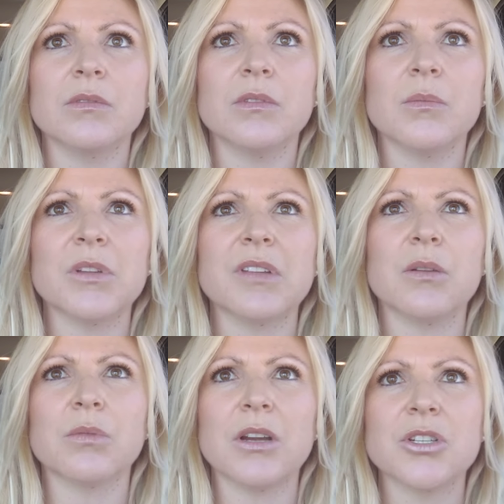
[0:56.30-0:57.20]
almost
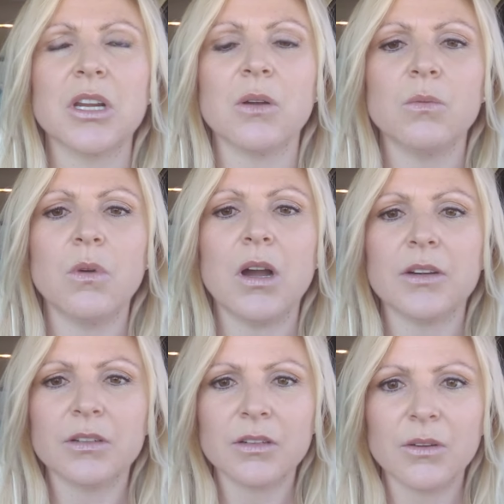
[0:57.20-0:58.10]
like rushing
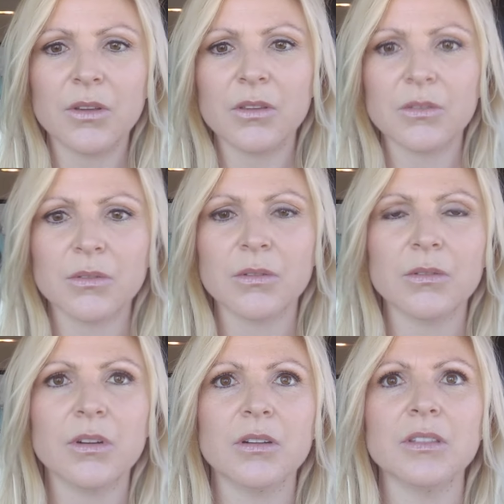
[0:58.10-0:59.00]
water going
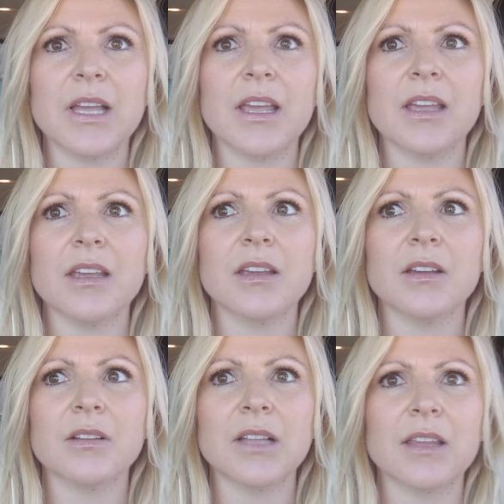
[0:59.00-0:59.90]
through her leg,
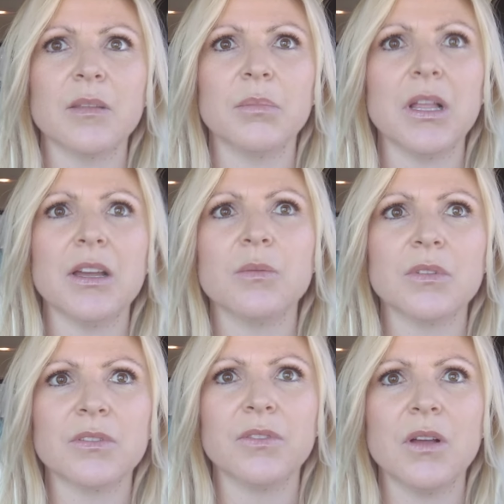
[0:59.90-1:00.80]
like the blood
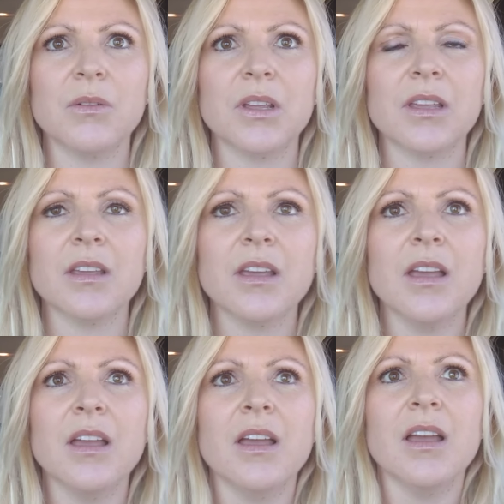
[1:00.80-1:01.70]
was flowing.
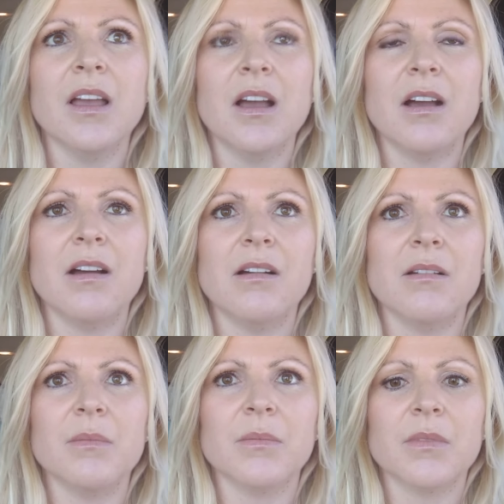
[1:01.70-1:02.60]

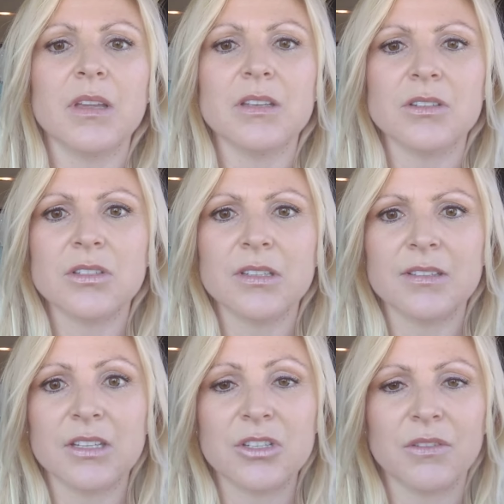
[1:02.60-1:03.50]
Um, and she
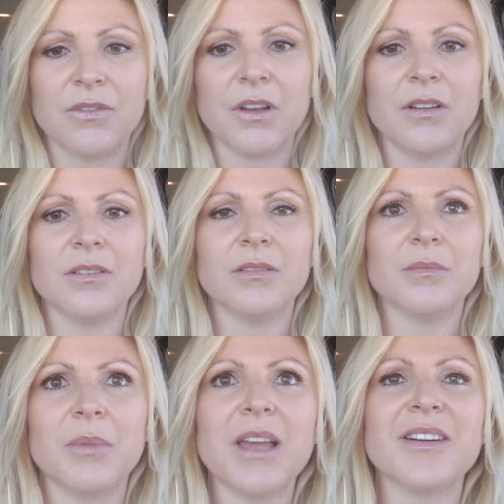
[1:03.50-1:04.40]
said she felt
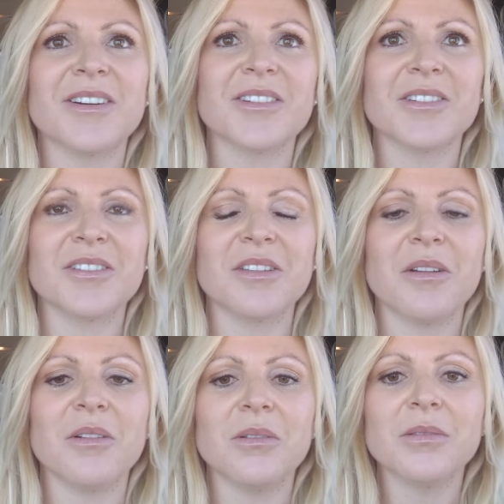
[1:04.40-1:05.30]
better,
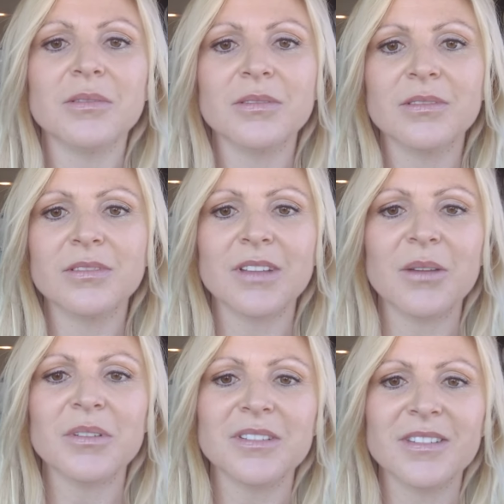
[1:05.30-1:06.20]
so
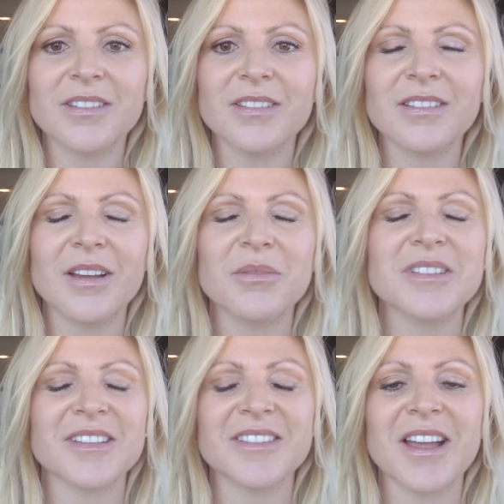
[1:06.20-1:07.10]
that was I
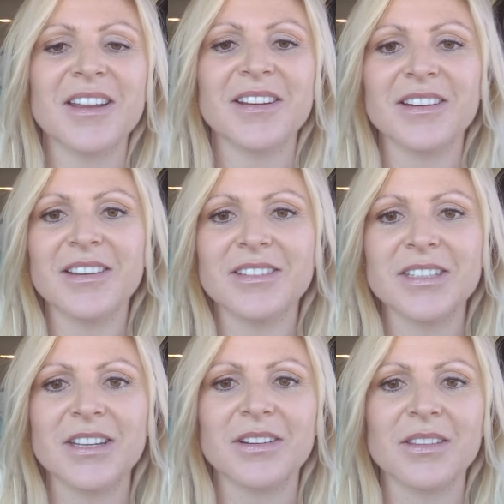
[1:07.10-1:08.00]
was excited
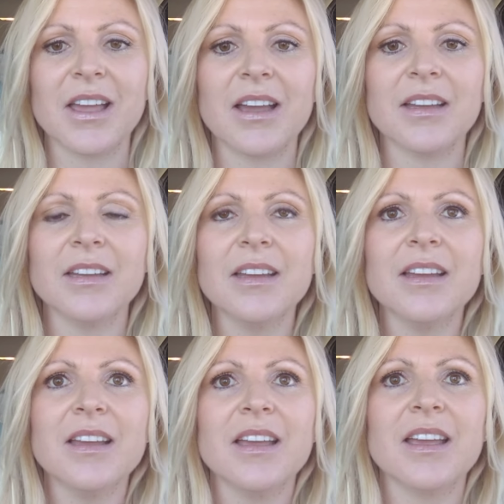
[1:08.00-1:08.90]
to hear that.
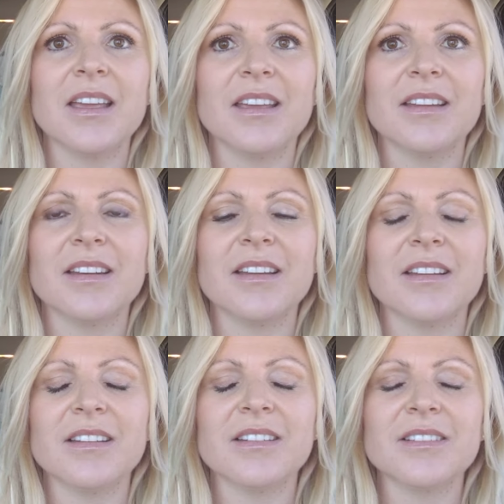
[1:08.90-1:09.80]
And
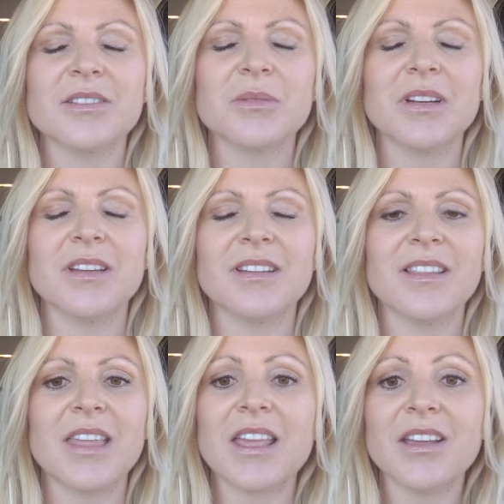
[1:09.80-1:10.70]
uh, just want
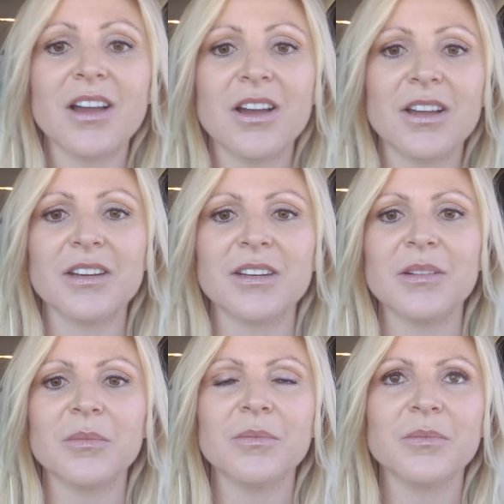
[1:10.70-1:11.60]
to thank God
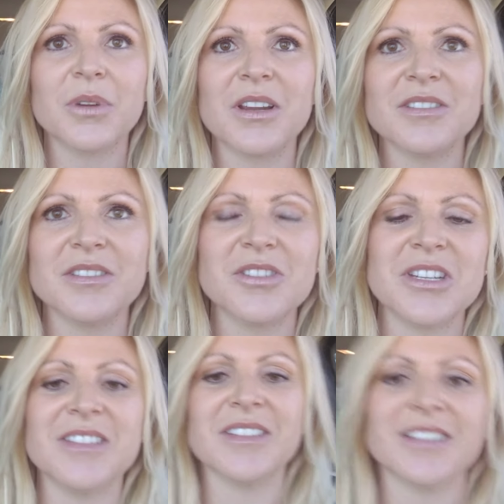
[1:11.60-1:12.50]
and praise you,
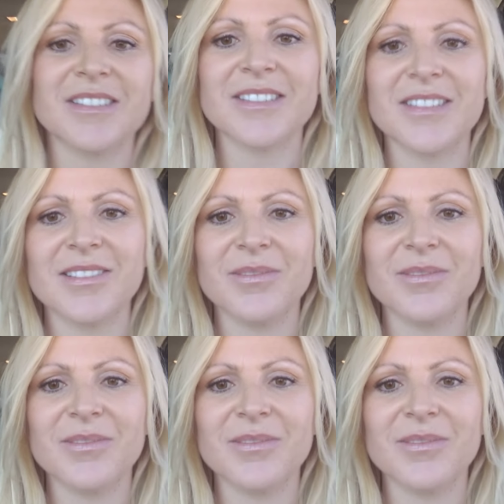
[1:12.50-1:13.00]
Jesus.